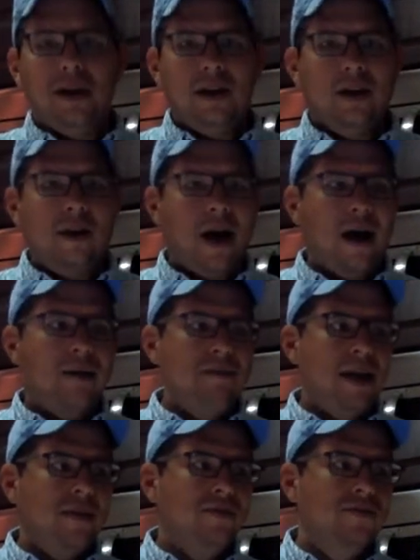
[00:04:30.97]
how to
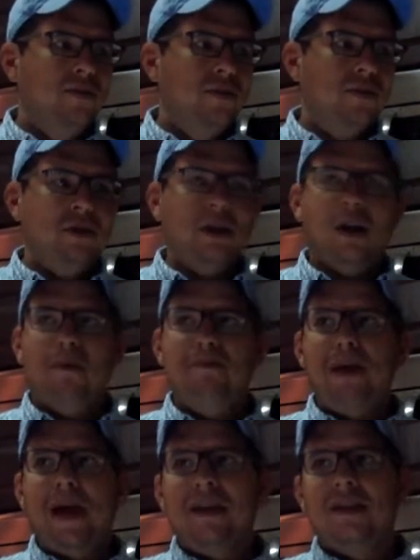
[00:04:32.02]
make food,
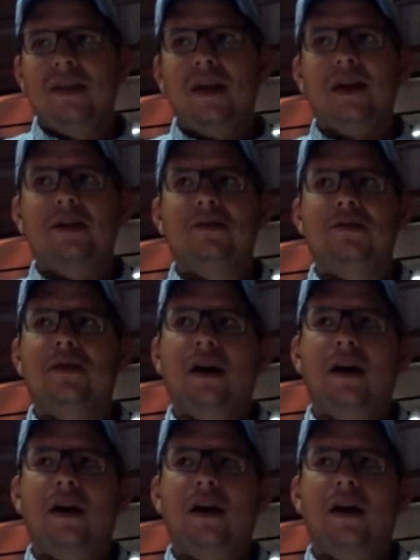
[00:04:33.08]
bake things.